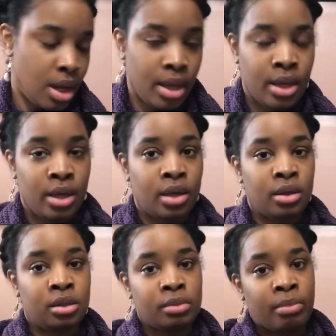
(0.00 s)

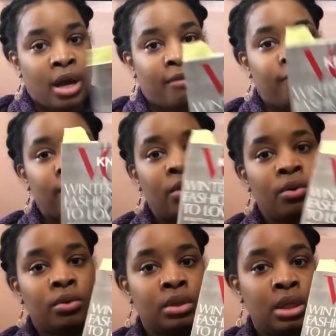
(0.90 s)
is my
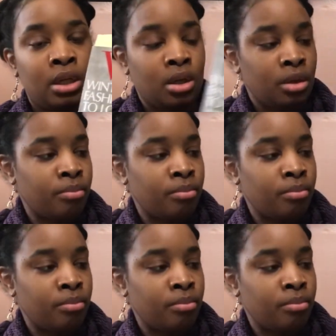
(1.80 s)
Vogue Knitting